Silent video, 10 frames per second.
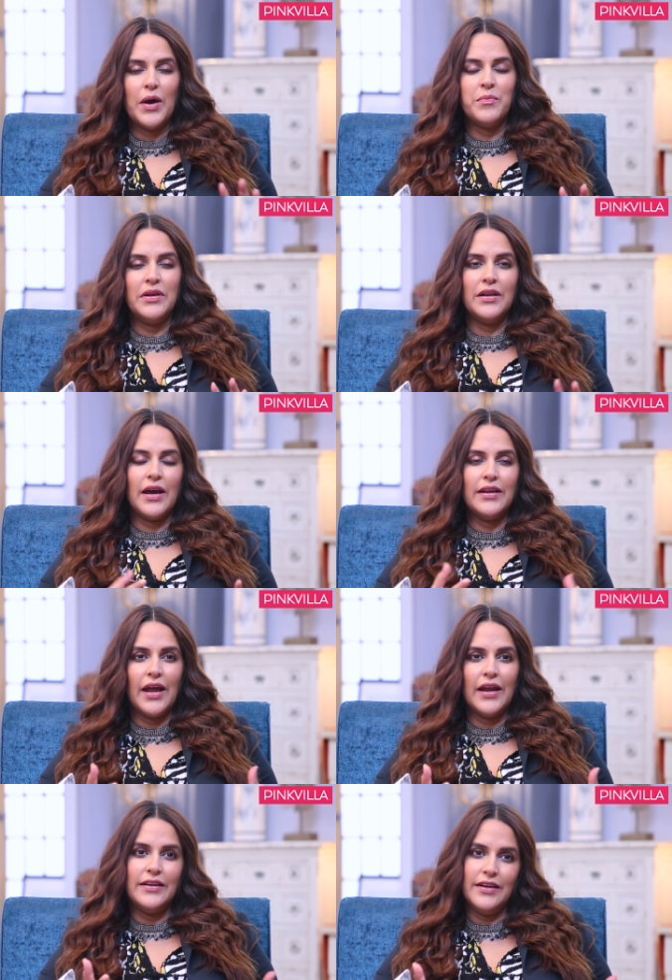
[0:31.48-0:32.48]

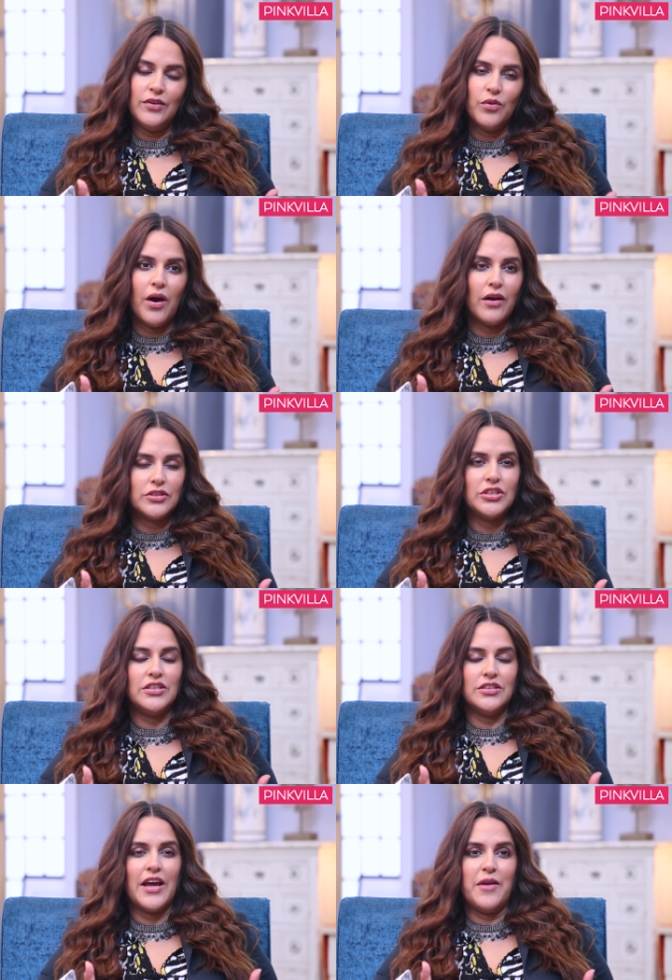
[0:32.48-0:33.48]
I did know how to
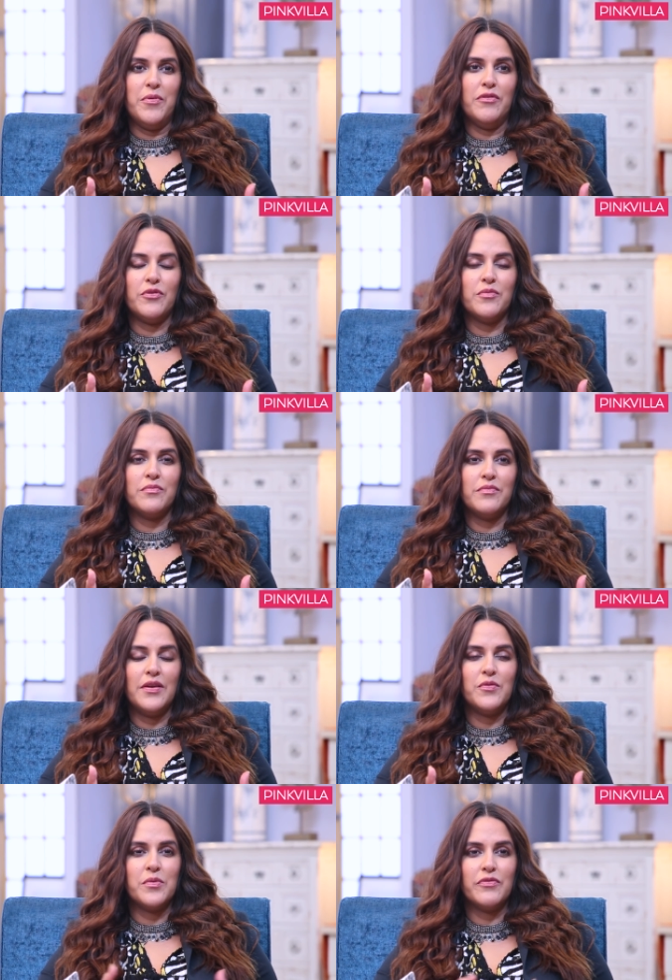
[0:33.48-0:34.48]
change a diaper from even